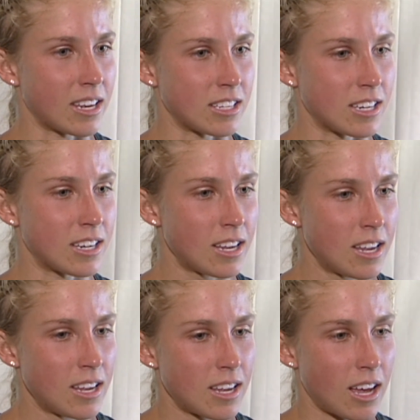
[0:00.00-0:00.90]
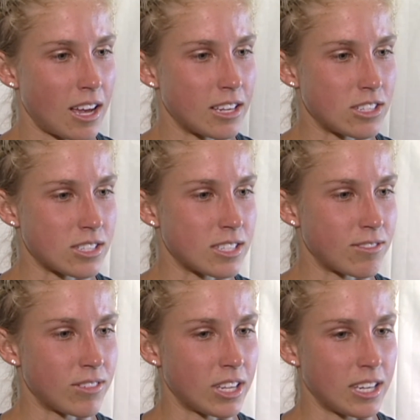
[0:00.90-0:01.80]
and just
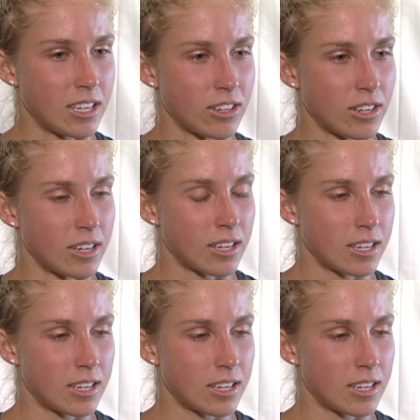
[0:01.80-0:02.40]
really good,